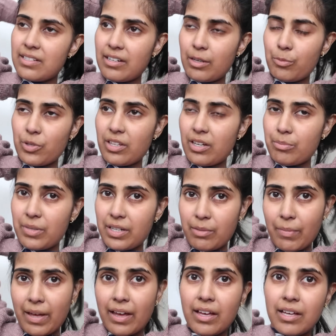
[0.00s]
time with Amma and
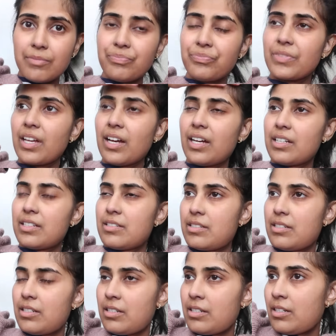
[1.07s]
Matt, and
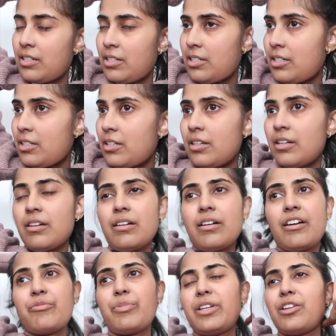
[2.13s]

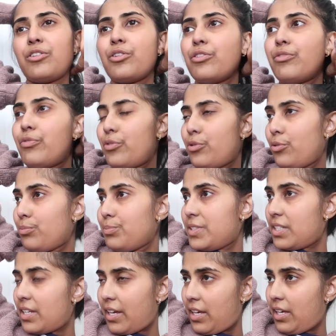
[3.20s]
I've been in good form
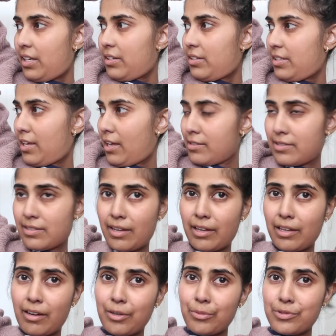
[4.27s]
today.
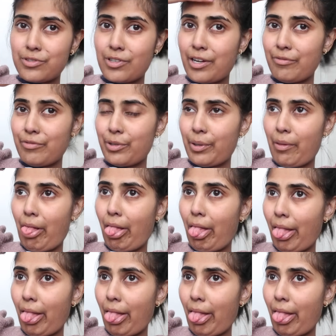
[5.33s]
Yesterday I was kind of doing